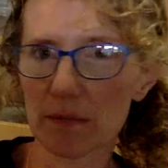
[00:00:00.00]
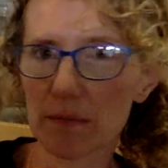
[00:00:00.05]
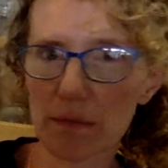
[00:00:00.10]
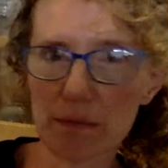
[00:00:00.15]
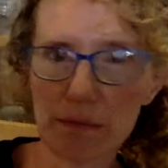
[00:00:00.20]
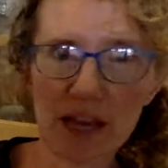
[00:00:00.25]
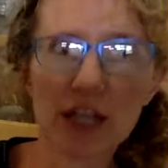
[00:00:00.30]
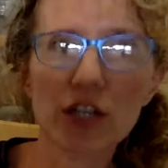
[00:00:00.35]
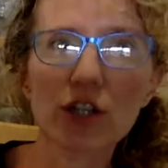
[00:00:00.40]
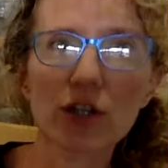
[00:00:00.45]

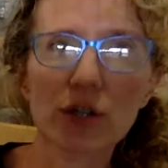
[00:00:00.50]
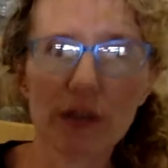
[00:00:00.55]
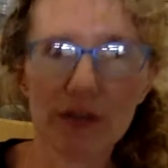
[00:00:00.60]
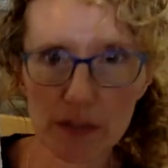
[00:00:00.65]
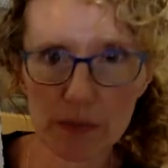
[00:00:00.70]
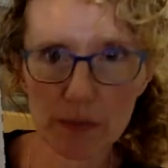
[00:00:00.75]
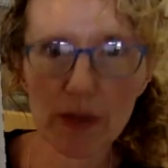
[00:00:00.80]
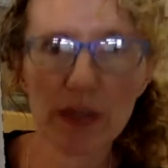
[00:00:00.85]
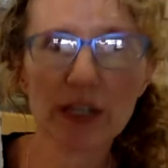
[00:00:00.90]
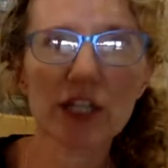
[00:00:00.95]
Make sure you have
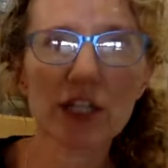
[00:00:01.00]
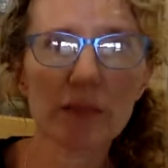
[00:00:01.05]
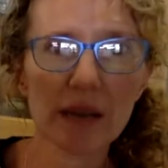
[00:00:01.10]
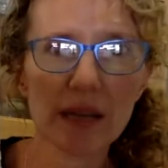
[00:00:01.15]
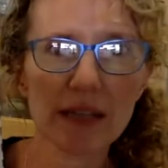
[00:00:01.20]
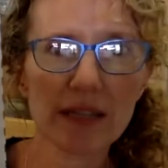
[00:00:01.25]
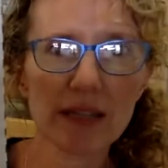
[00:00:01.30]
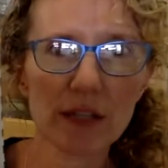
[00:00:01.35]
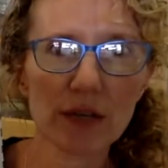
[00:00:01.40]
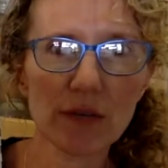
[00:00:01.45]
as much
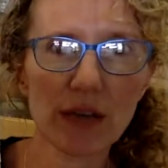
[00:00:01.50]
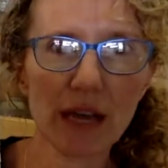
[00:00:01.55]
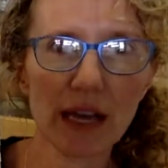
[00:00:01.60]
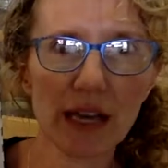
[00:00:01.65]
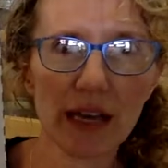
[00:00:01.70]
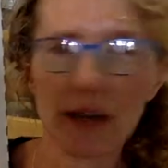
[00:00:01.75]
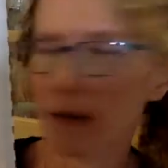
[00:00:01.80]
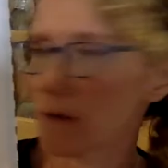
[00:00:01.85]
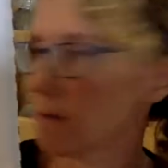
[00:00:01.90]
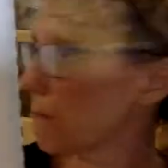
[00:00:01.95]
space as you
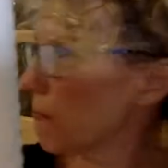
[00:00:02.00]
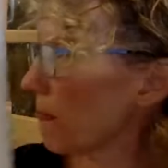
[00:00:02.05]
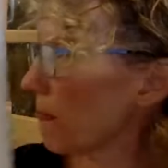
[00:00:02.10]
can.